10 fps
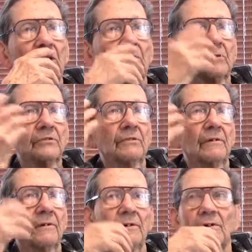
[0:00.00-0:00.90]
there was,
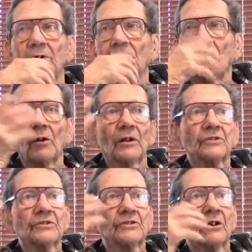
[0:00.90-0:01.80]
what
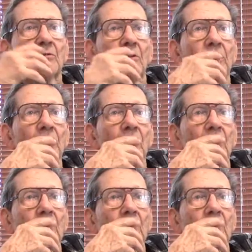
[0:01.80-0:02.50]
else is there to fight for?